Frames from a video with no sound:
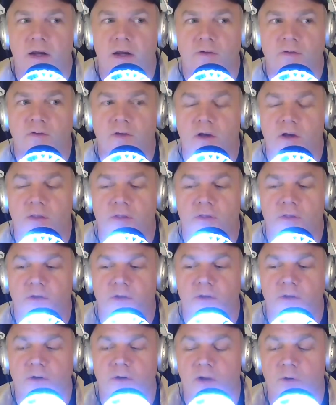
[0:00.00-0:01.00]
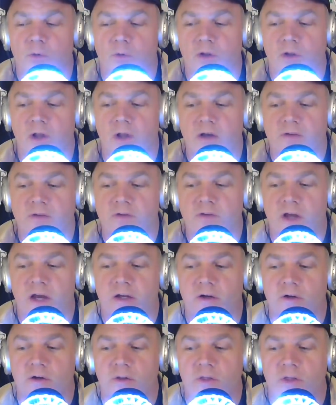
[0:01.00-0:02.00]
I saw a thing the other day where he lost
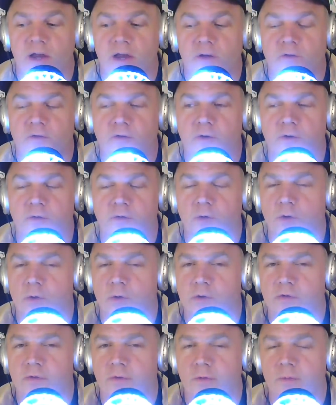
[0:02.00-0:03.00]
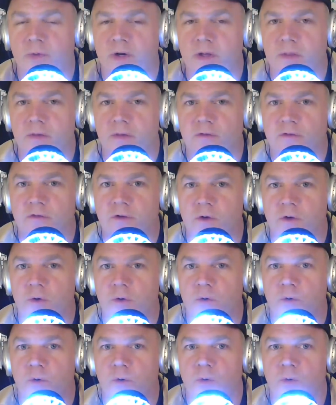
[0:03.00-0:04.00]
900,000 over a course of a month.
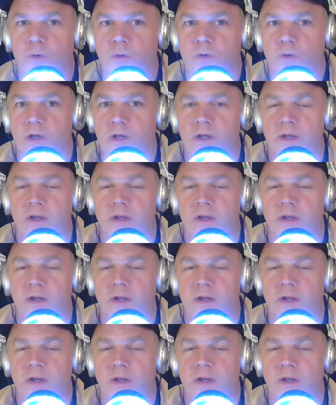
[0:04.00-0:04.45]
So